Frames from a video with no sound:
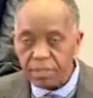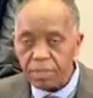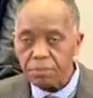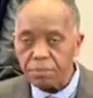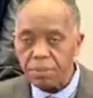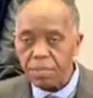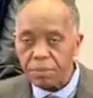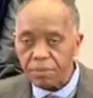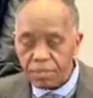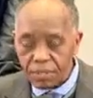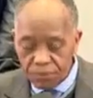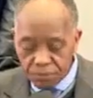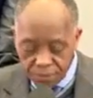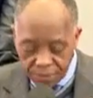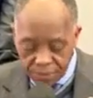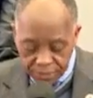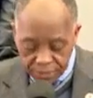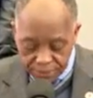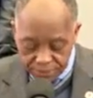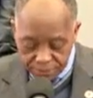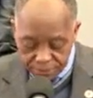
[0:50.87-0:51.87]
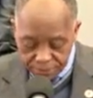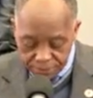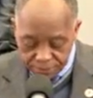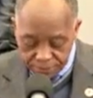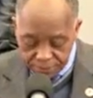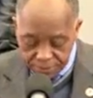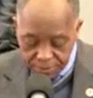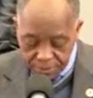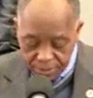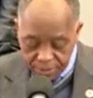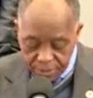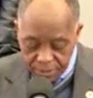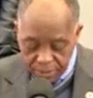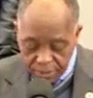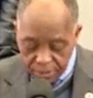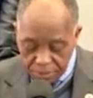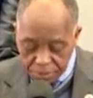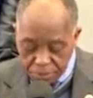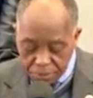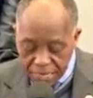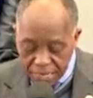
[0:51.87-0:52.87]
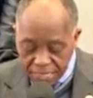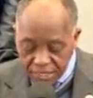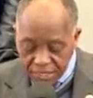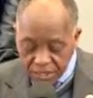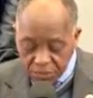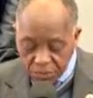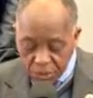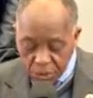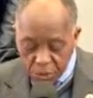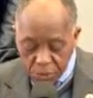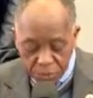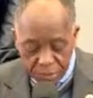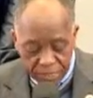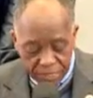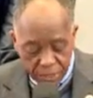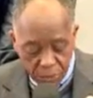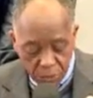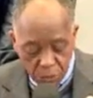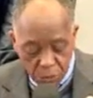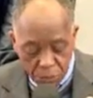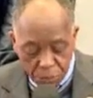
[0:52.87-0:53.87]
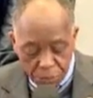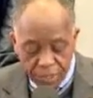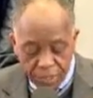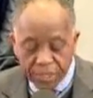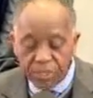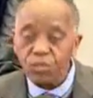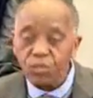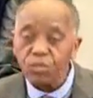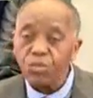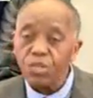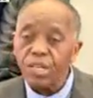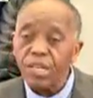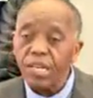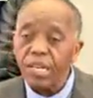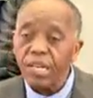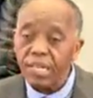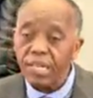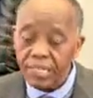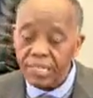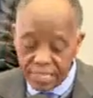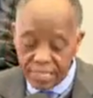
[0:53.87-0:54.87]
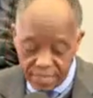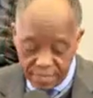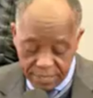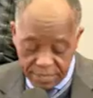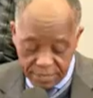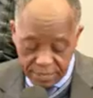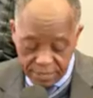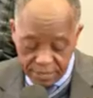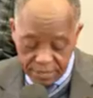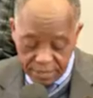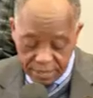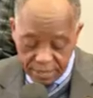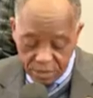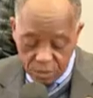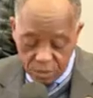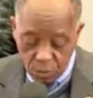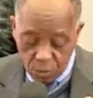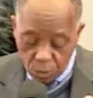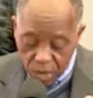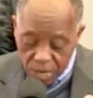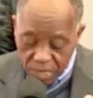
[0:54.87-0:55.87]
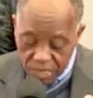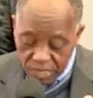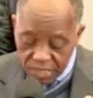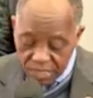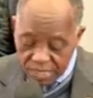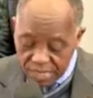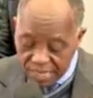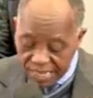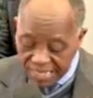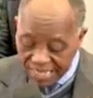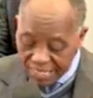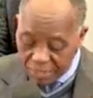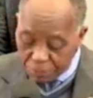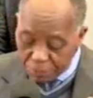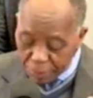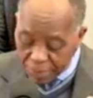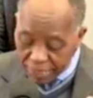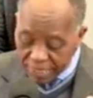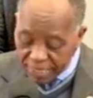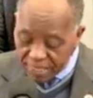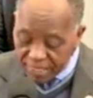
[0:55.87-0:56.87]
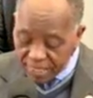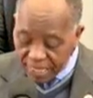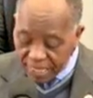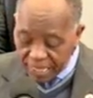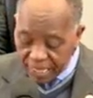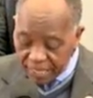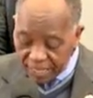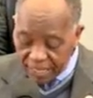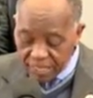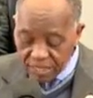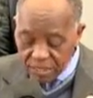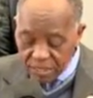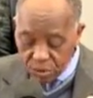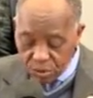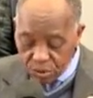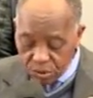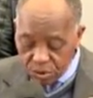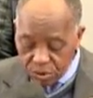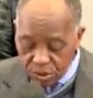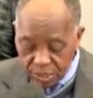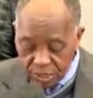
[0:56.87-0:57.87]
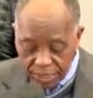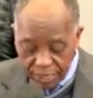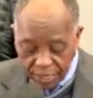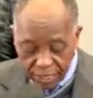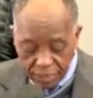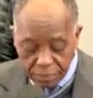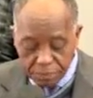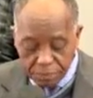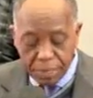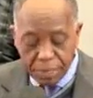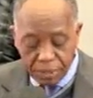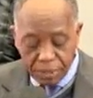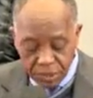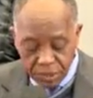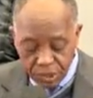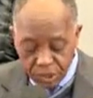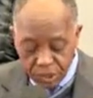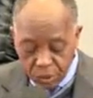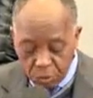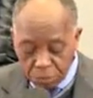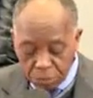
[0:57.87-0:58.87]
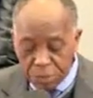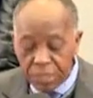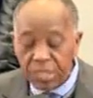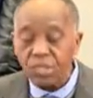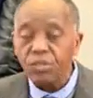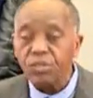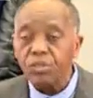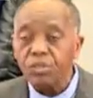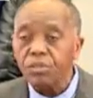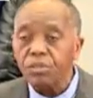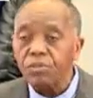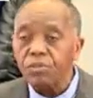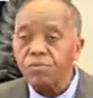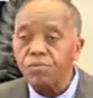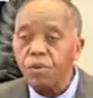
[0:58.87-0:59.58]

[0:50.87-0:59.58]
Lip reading: Substantively, the mandate of the committee will be triggered once the Independent Electoral and Boundaries Commission